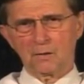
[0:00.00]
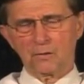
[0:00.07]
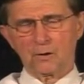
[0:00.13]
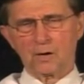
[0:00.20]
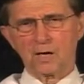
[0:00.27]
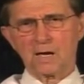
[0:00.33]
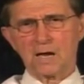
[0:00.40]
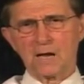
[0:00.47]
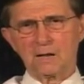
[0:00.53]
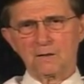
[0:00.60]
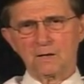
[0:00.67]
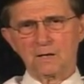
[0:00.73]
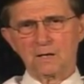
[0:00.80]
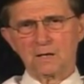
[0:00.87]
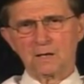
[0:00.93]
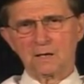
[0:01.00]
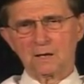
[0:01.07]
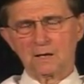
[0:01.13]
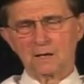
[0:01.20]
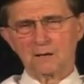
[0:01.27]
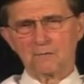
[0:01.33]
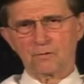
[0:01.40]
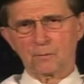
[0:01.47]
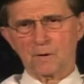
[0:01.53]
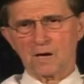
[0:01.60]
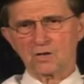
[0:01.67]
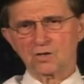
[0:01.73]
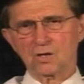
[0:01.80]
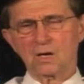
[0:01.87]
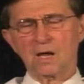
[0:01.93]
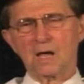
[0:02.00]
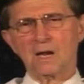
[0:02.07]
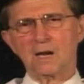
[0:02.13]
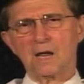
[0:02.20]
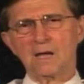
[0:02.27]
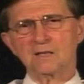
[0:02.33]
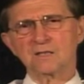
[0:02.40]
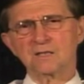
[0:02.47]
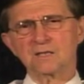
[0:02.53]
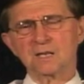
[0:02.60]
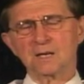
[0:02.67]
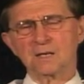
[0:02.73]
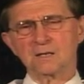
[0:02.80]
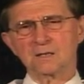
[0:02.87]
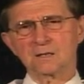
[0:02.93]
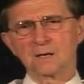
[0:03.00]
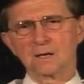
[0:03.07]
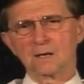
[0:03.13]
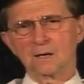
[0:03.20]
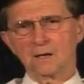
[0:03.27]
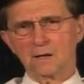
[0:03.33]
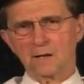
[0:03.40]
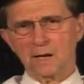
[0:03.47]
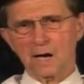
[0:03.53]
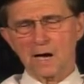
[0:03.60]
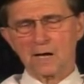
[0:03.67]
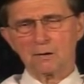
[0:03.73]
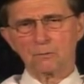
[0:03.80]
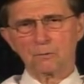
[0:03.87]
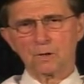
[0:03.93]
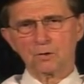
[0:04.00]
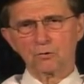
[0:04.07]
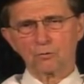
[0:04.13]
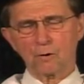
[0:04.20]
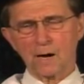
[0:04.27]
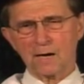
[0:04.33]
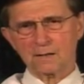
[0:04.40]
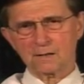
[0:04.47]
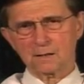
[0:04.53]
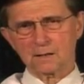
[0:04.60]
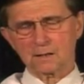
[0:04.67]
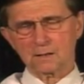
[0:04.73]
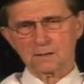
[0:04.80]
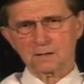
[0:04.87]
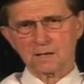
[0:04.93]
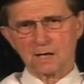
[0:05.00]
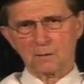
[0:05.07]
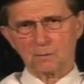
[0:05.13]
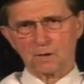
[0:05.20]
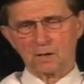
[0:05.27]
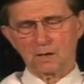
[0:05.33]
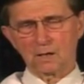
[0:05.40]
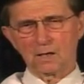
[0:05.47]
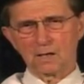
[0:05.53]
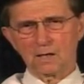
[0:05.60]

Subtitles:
thought he had the information, and has since not retracted his statement.